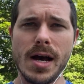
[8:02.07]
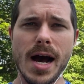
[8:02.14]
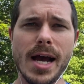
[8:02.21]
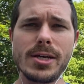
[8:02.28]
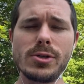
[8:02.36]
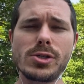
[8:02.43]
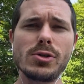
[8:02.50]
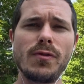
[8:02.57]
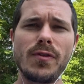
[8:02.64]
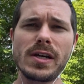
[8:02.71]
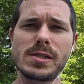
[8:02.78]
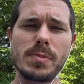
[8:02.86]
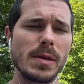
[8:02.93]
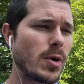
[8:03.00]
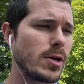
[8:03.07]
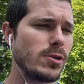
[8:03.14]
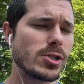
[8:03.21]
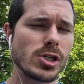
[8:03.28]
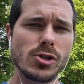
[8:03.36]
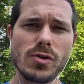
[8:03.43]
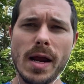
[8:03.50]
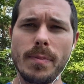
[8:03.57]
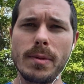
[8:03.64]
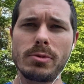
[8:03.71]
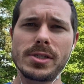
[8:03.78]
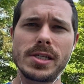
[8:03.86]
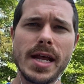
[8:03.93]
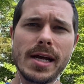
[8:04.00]
I used to fix people. I used to crack
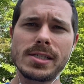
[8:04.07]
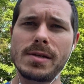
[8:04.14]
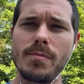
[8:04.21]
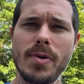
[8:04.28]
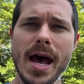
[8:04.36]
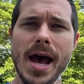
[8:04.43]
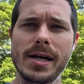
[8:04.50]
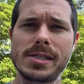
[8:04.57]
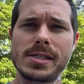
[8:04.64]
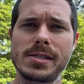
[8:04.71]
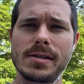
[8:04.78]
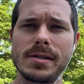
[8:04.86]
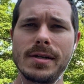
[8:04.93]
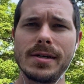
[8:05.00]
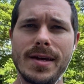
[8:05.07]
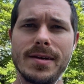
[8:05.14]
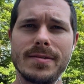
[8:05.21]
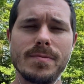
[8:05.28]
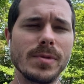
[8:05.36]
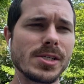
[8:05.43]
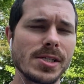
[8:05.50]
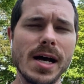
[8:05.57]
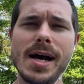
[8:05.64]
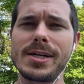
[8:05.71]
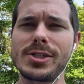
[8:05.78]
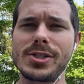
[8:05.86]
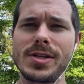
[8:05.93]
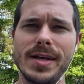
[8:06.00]
people's necks and backs and
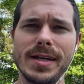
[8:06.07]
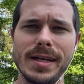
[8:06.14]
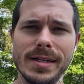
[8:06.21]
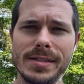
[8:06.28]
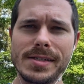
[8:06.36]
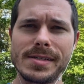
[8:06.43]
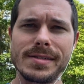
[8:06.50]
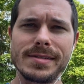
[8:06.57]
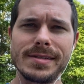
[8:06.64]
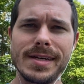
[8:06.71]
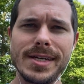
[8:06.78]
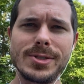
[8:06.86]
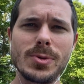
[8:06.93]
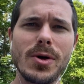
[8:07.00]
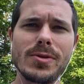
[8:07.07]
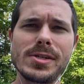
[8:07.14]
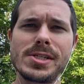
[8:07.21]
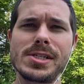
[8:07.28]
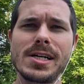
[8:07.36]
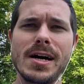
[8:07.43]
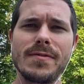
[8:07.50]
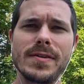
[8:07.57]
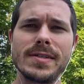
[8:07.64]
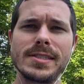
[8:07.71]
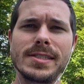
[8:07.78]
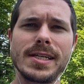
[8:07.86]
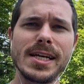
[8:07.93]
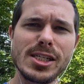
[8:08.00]
massage things and do all this stuff
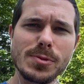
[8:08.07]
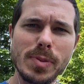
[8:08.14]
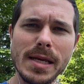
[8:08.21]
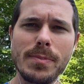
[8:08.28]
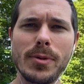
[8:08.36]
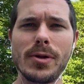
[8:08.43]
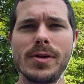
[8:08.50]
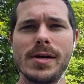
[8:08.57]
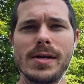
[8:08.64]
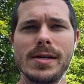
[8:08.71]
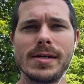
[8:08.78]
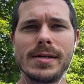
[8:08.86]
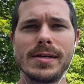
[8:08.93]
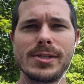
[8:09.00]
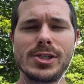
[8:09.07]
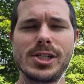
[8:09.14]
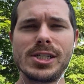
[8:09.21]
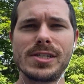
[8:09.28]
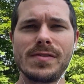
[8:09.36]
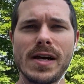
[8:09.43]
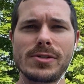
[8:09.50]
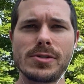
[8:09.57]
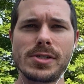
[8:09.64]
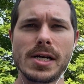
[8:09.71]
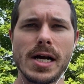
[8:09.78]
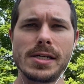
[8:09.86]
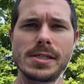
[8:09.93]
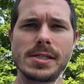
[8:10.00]
and teach people sheets of
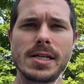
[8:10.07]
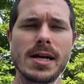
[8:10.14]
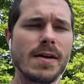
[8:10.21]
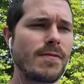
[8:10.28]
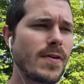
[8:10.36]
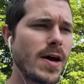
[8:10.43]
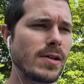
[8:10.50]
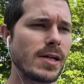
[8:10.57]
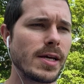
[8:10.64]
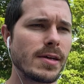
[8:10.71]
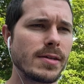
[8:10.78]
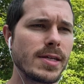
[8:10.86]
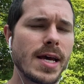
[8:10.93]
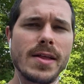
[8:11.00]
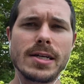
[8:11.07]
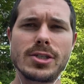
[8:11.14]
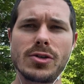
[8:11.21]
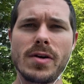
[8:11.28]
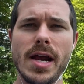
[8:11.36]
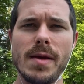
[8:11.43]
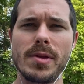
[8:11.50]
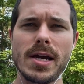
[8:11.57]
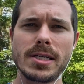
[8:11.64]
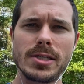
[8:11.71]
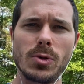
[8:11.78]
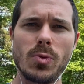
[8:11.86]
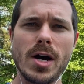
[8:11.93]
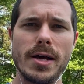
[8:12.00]
exercises. And then I found like, yeah, that's great, but
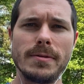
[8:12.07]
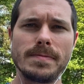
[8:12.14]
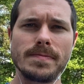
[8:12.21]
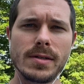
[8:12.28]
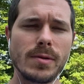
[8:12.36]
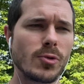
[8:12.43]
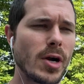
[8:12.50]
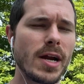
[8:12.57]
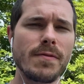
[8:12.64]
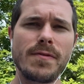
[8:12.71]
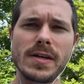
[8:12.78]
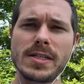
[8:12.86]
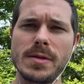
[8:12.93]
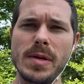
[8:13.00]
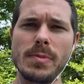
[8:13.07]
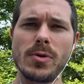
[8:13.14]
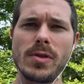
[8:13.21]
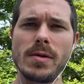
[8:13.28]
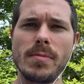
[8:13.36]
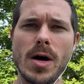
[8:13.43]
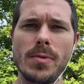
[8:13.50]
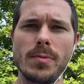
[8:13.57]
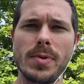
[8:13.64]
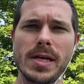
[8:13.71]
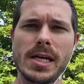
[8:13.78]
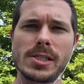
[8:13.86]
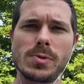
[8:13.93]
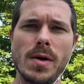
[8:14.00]
that's the what. I'm great at fixing people in the moment,
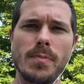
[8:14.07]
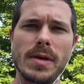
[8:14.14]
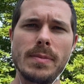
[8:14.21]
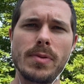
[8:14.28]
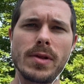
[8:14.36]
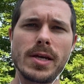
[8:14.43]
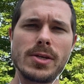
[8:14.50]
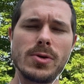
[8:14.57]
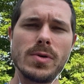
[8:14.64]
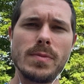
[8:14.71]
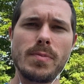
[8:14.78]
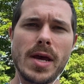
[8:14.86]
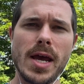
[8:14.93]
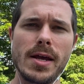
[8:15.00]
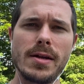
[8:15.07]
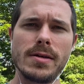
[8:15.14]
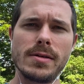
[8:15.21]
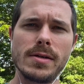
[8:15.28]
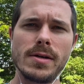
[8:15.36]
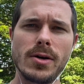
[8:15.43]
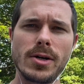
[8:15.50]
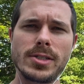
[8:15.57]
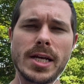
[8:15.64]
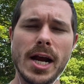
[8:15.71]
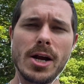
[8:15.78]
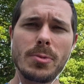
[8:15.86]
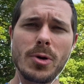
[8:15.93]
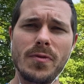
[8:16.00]
but guess what? People like you in pain are
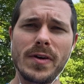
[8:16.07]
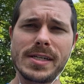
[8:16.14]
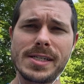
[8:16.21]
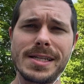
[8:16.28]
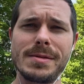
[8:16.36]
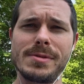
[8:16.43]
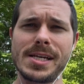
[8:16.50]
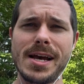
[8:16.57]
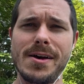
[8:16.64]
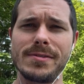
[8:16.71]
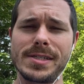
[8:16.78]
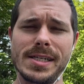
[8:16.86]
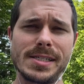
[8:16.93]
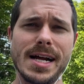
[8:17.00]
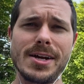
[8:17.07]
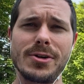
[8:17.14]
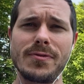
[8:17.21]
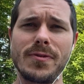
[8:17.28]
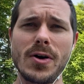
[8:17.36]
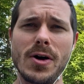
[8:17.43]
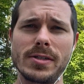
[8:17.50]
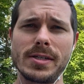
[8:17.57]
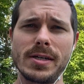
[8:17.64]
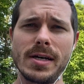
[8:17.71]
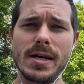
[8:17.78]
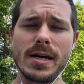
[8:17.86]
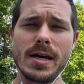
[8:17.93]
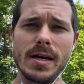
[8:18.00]
terrible fixing themselves and it's not your fault.
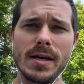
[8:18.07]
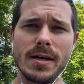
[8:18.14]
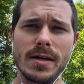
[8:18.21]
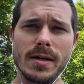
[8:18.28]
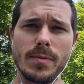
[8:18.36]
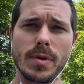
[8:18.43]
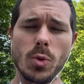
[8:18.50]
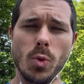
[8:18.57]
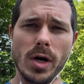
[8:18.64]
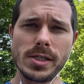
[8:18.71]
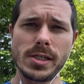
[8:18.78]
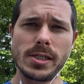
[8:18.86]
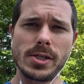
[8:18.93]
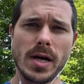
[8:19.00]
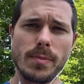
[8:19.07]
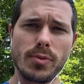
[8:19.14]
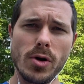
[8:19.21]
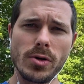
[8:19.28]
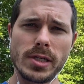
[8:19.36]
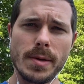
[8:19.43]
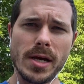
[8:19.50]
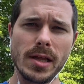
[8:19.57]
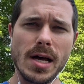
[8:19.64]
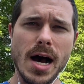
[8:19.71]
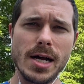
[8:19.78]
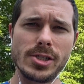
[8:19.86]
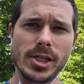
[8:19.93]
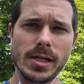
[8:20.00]
But it wasn't until I broke down my
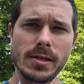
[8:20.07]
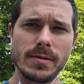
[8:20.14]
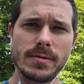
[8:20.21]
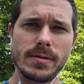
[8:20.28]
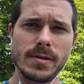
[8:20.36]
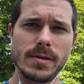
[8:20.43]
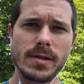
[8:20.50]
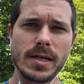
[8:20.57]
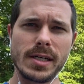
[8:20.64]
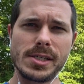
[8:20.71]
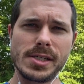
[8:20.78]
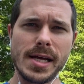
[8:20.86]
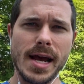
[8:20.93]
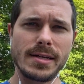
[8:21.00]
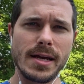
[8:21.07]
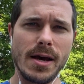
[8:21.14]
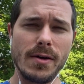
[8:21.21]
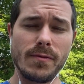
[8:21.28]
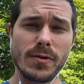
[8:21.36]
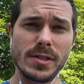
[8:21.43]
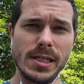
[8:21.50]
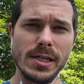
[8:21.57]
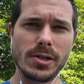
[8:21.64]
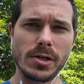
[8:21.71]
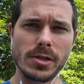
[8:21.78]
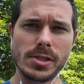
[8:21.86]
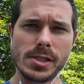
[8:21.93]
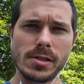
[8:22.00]
logic and I sat down for
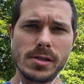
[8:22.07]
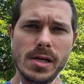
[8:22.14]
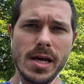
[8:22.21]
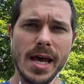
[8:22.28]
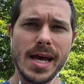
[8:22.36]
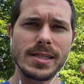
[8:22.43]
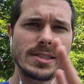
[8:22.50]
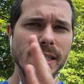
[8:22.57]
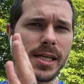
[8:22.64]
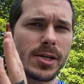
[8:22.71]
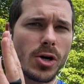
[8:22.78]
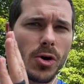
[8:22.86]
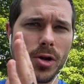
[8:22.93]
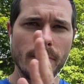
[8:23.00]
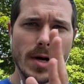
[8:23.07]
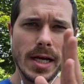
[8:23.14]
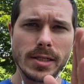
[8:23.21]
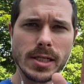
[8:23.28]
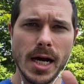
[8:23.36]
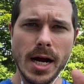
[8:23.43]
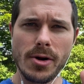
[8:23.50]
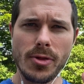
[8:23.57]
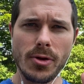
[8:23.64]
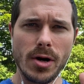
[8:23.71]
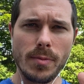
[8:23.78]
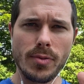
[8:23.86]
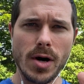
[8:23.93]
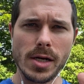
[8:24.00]
years and decoded my entire
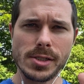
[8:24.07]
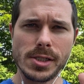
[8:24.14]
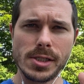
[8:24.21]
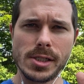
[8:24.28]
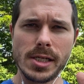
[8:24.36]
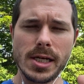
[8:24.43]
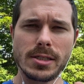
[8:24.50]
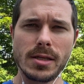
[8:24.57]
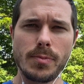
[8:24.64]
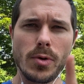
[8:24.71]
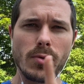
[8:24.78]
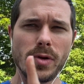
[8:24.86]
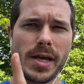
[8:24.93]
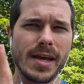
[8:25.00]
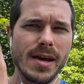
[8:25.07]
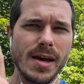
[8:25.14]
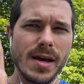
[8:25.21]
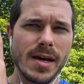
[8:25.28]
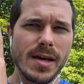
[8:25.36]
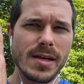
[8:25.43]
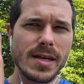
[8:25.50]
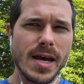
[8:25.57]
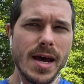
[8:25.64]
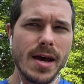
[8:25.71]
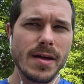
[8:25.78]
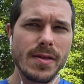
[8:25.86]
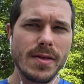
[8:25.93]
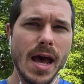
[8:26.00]
thought process to get to the point where, like,
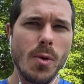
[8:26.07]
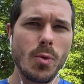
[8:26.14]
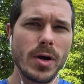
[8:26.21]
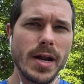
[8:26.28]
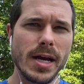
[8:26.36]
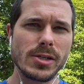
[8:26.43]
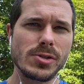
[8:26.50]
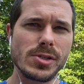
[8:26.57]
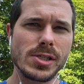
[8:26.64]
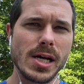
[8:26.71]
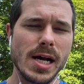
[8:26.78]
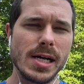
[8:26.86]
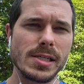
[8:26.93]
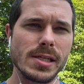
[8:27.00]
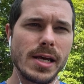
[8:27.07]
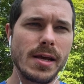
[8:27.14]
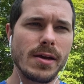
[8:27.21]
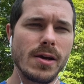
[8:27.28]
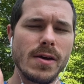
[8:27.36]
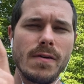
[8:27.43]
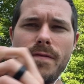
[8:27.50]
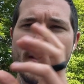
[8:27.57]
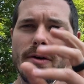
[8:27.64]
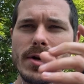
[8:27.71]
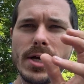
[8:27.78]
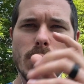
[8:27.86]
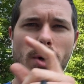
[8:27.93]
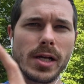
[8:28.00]
yeah, that one exercise, like,
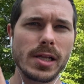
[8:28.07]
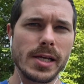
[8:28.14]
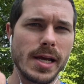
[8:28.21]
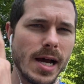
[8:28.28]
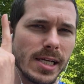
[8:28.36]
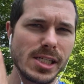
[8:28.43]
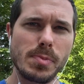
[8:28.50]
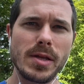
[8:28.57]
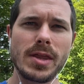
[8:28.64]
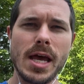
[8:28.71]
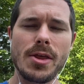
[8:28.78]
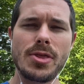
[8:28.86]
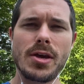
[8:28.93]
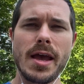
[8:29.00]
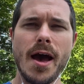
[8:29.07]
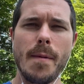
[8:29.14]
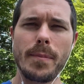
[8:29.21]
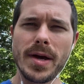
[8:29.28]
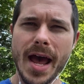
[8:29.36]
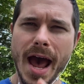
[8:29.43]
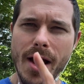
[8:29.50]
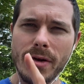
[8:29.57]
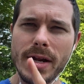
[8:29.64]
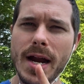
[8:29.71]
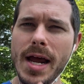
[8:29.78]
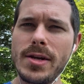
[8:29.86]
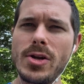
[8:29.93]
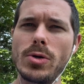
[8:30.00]
very quickly, I spit that thing out. But how did
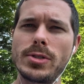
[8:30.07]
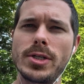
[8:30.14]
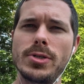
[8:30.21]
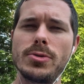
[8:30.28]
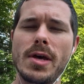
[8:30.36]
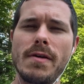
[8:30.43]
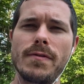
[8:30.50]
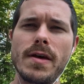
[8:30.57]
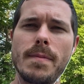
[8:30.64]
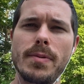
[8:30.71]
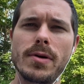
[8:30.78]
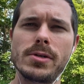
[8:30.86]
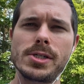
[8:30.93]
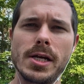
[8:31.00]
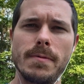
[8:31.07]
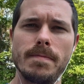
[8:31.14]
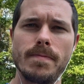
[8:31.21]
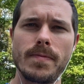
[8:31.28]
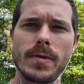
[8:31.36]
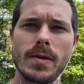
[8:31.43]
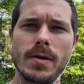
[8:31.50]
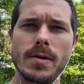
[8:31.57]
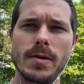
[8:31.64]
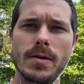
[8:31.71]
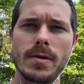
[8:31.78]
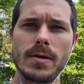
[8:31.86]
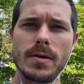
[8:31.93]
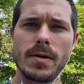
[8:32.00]
I know to do that for that person?
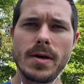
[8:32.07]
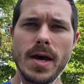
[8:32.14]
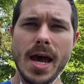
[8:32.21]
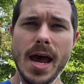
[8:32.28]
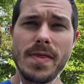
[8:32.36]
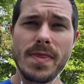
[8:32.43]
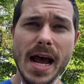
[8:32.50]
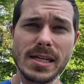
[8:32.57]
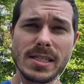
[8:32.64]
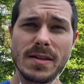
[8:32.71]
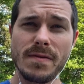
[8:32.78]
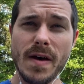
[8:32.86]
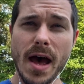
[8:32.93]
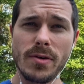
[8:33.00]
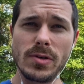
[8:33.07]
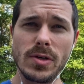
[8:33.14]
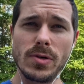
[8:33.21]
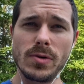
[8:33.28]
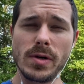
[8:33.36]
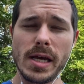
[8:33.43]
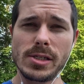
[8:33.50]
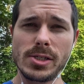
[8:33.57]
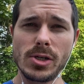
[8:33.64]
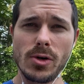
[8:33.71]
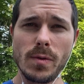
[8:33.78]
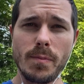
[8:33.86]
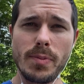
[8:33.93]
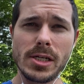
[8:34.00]
And that's the value. And
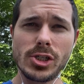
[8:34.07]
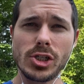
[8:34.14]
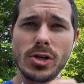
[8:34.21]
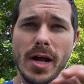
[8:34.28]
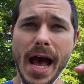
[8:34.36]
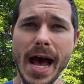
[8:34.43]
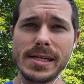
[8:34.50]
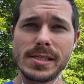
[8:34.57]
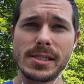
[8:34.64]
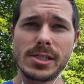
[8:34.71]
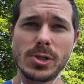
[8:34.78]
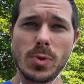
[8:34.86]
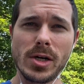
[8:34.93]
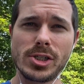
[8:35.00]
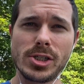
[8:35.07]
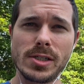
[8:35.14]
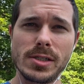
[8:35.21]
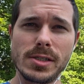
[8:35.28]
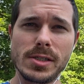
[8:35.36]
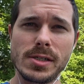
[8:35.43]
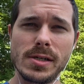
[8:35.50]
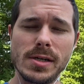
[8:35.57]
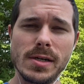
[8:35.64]
so be sure to ask these questions.